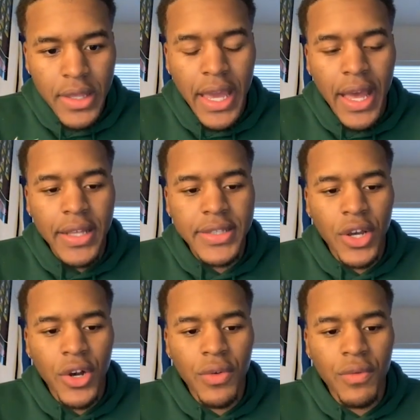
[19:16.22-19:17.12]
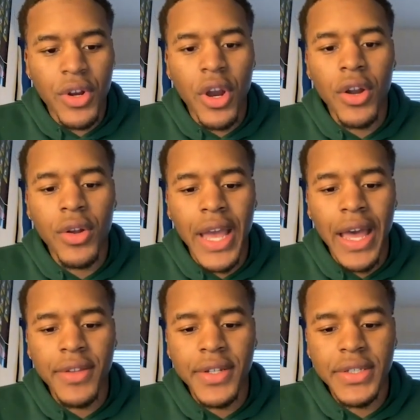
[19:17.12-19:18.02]
Yeah, so Ricardo
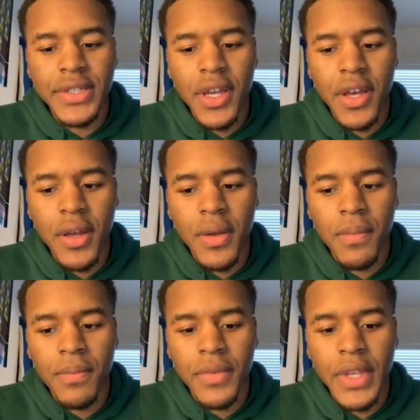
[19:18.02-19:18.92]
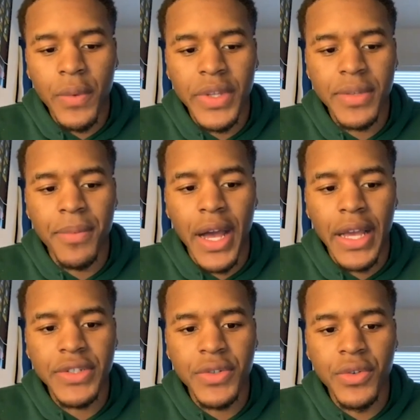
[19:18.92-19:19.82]
Gathers, he went to my
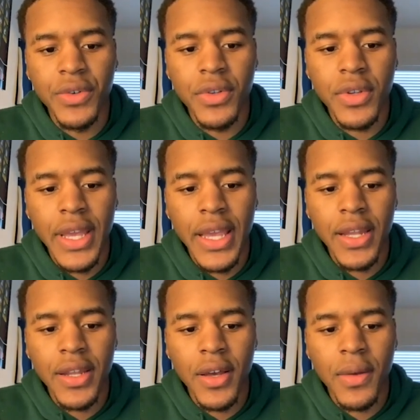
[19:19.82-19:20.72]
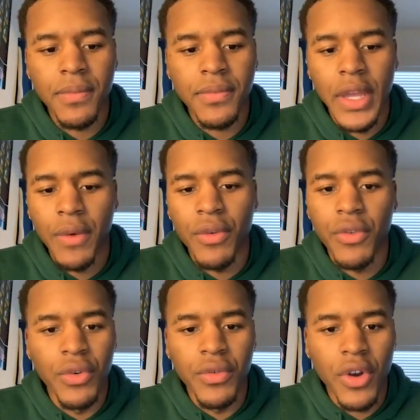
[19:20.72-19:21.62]
high school, and they
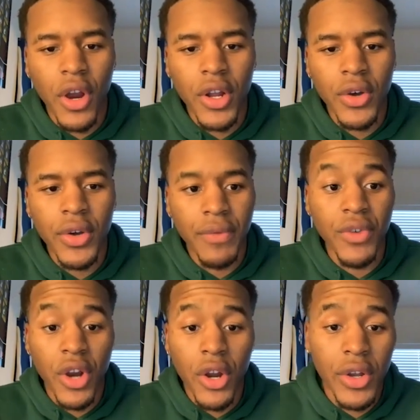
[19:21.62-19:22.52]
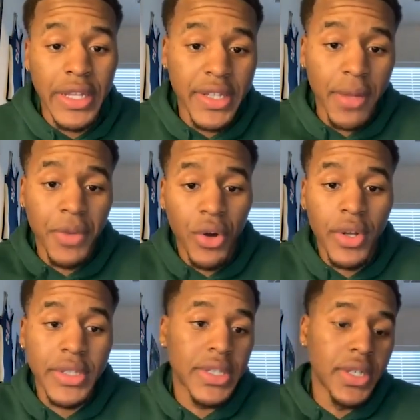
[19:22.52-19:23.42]
were recruiting Ricardo, and Ricardo ended up
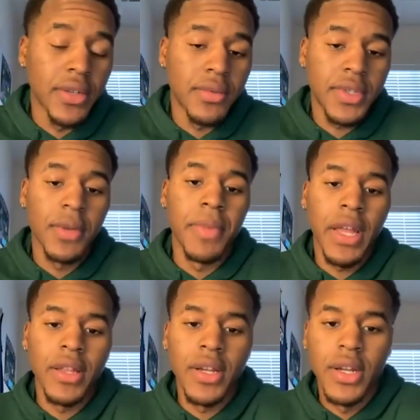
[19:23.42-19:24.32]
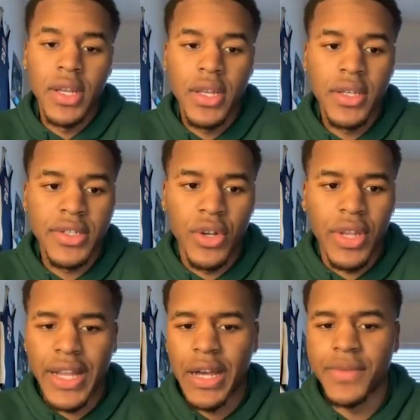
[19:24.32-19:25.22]
going to Baylor.
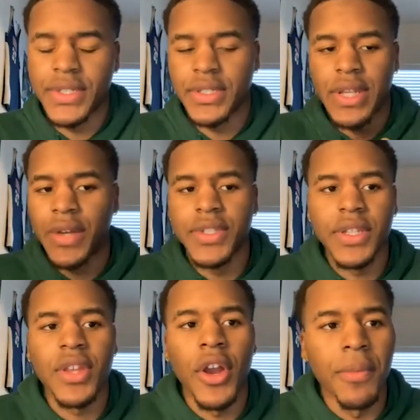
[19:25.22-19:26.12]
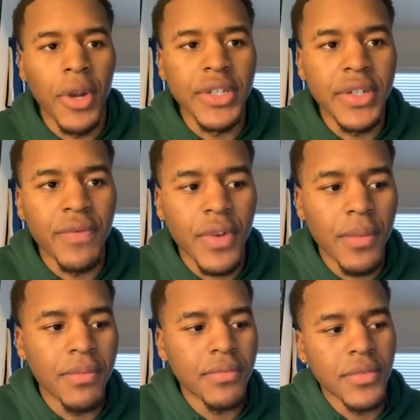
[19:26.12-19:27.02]
So like I was the third person
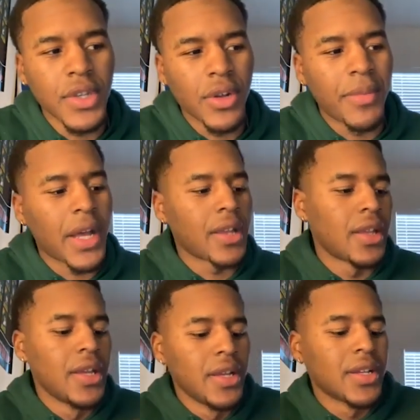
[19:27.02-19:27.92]
from my